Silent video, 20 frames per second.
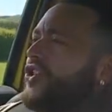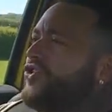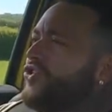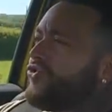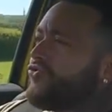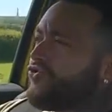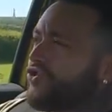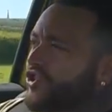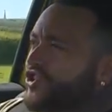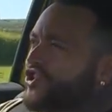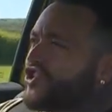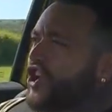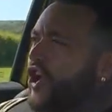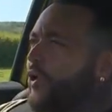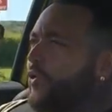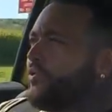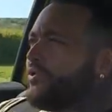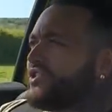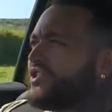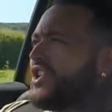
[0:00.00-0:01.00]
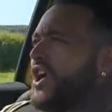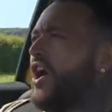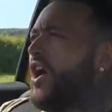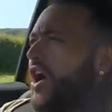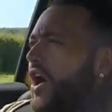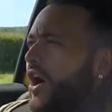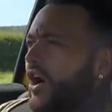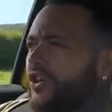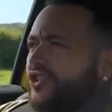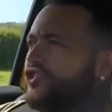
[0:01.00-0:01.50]
the results
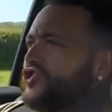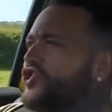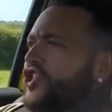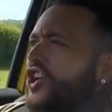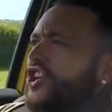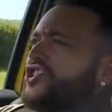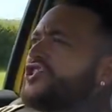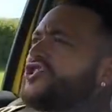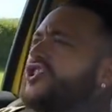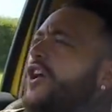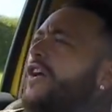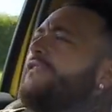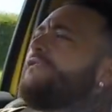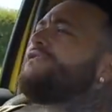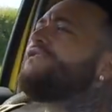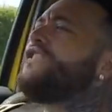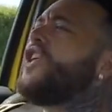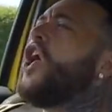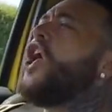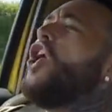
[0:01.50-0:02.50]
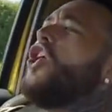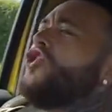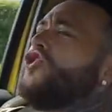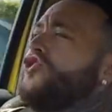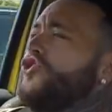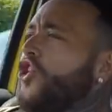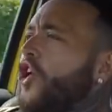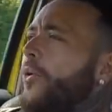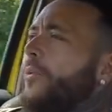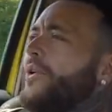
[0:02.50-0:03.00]
are just
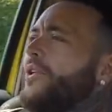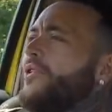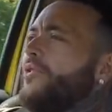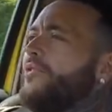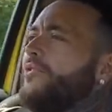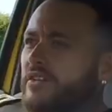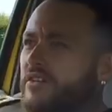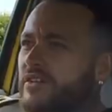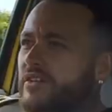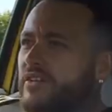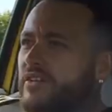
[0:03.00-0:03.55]
phenomenal.